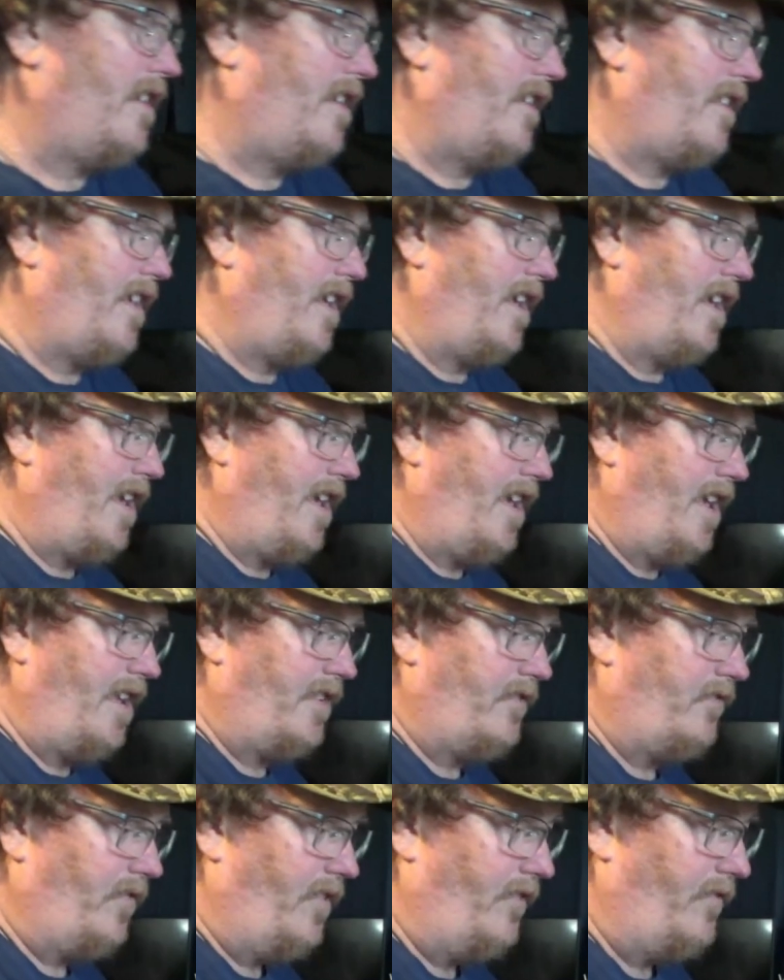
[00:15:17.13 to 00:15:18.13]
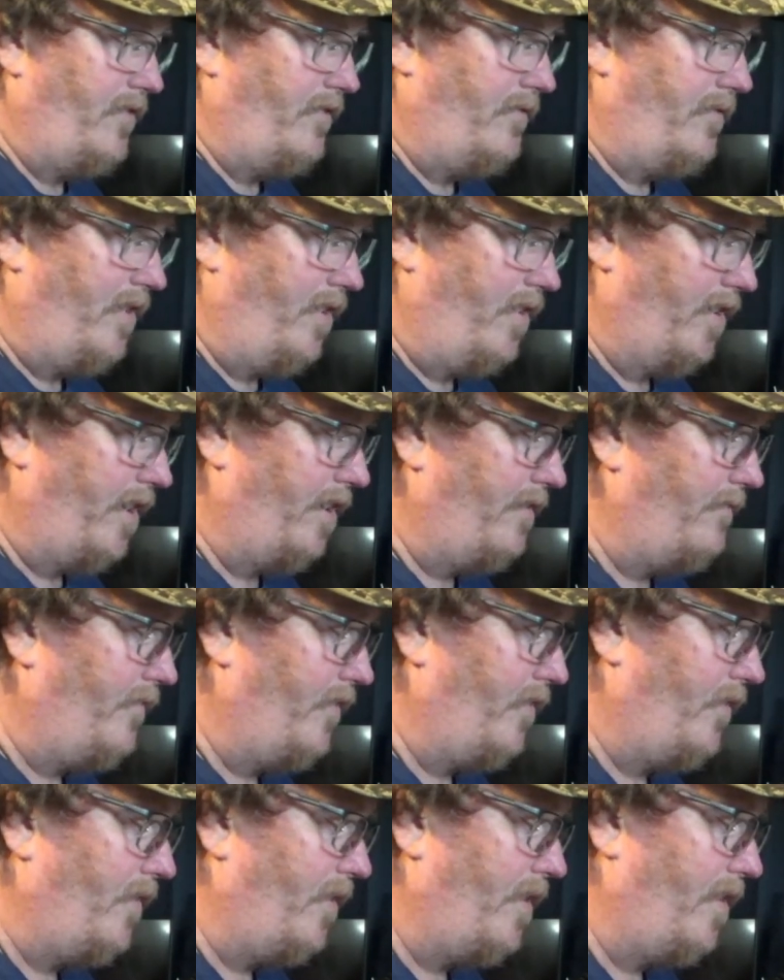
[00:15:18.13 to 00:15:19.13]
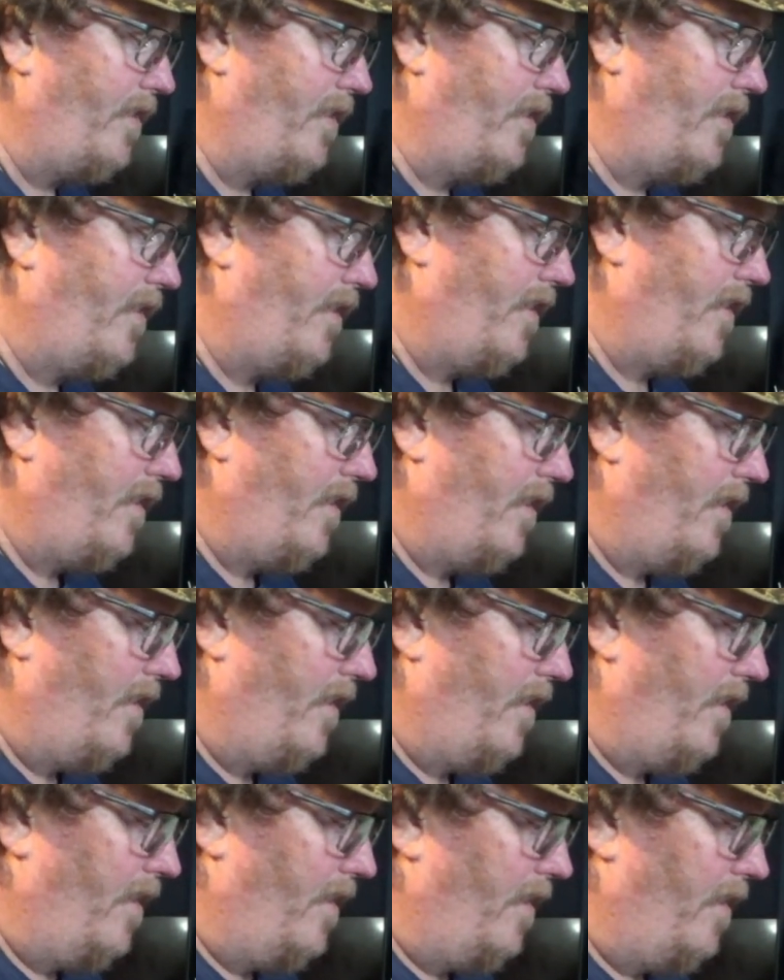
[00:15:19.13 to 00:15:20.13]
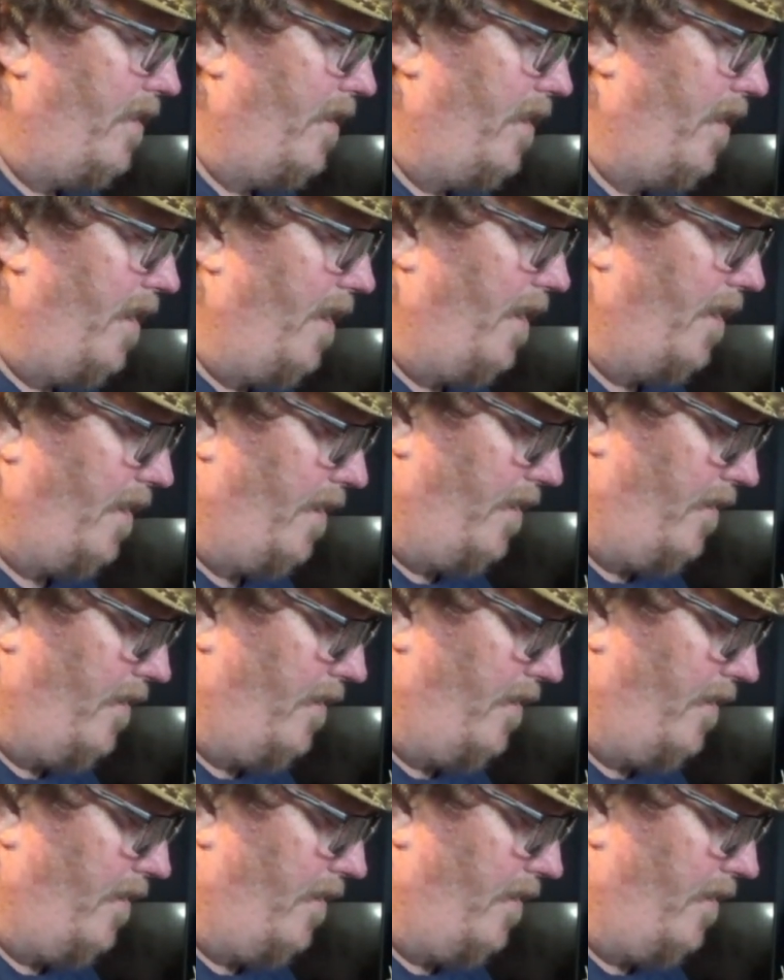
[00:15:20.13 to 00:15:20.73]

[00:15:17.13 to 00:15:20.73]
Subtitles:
That's what we were looking for. Yeah, got